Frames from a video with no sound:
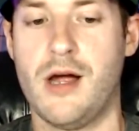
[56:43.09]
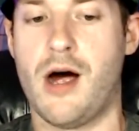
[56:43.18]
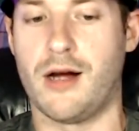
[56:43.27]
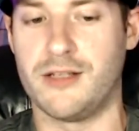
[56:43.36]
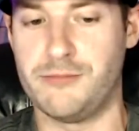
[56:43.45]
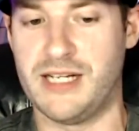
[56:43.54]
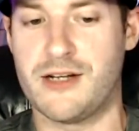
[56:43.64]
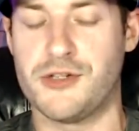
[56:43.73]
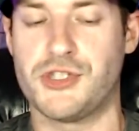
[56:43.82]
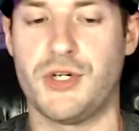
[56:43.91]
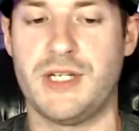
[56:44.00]
Arlene
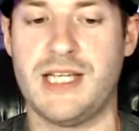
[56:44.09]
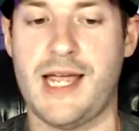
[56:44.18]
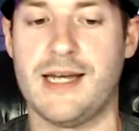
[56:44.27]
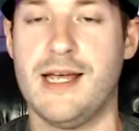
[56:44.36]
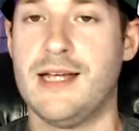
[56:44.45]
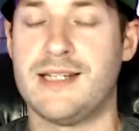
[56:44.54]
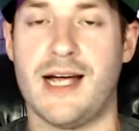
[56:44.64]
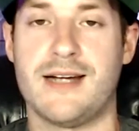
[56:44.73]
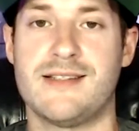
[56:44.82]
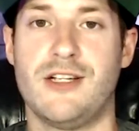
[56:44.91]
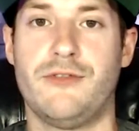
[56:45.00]
Blencowe's 38. Dayana
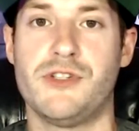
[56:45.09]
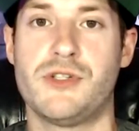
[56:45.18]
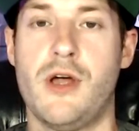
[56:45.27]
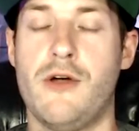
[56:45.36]
Silva's